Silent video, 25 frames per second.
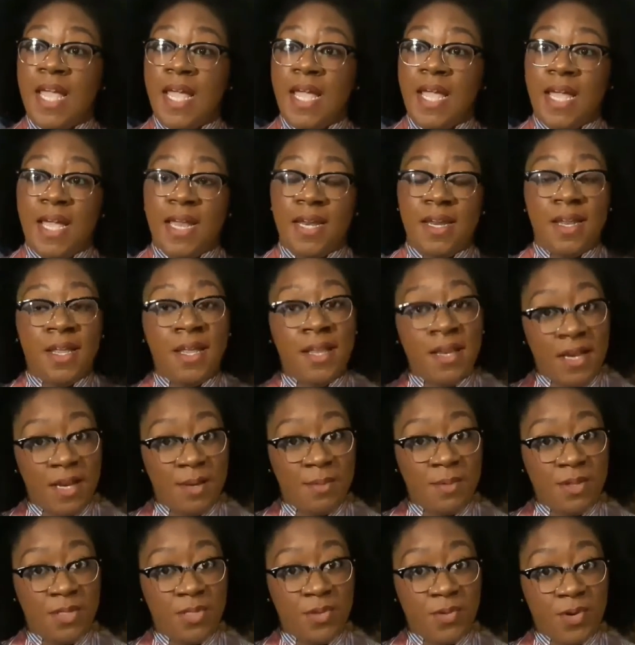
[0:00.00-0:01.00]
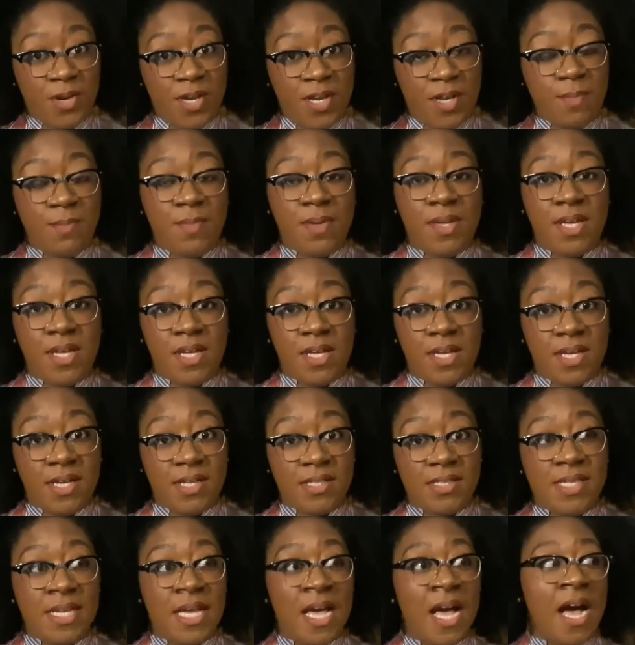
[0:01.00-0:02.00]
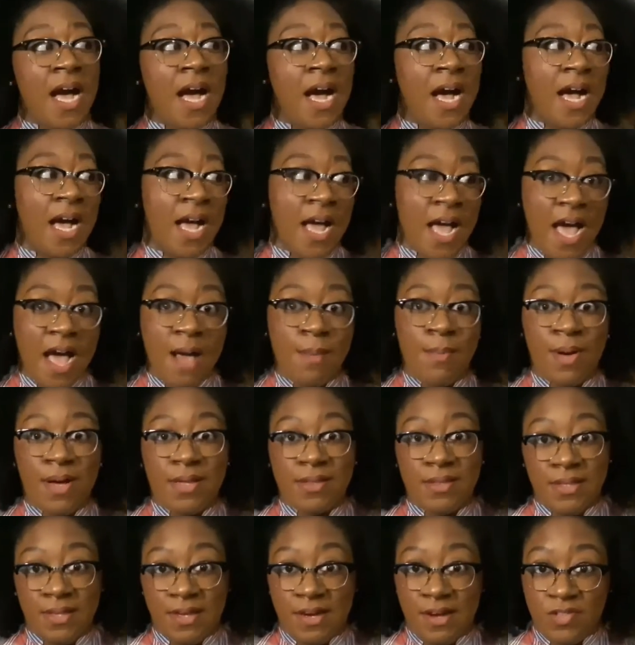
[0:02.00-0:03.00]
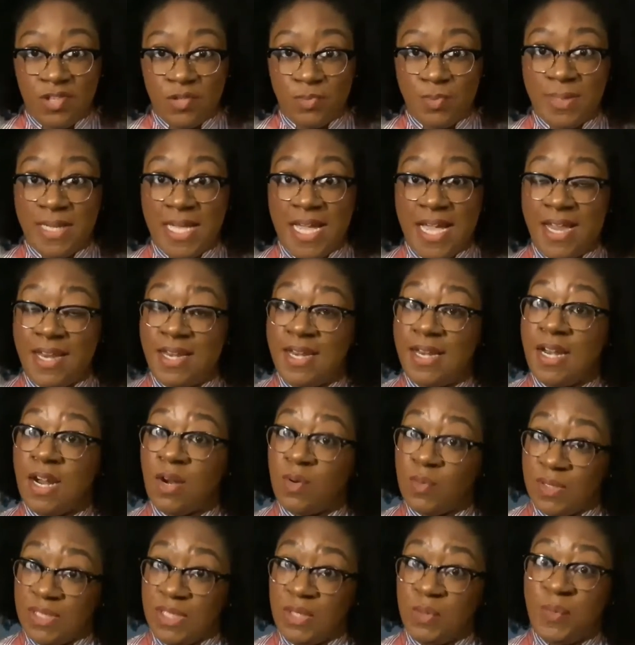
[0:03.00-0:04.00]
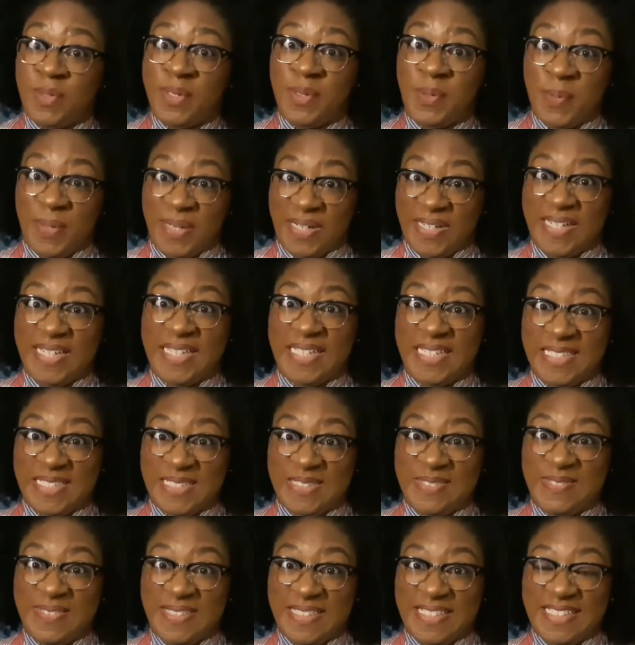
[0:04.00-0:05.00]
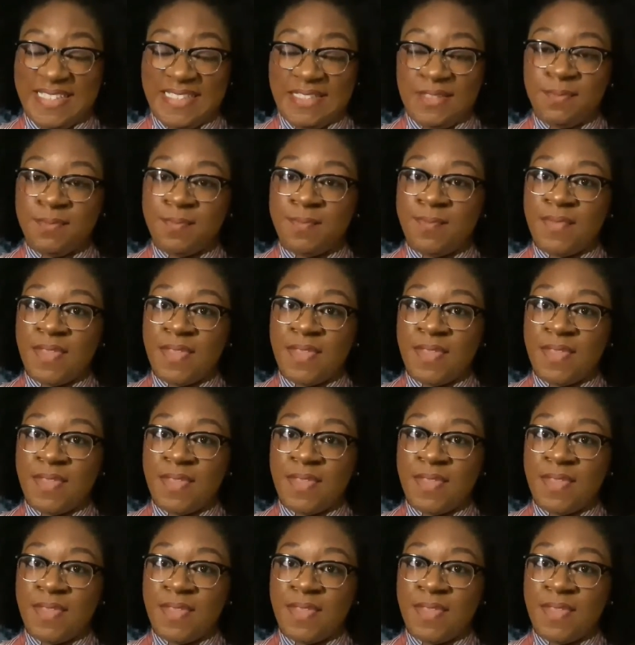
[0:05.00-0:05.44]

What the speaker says: And number three, because I bought the other plaid and I really want to wear it this week.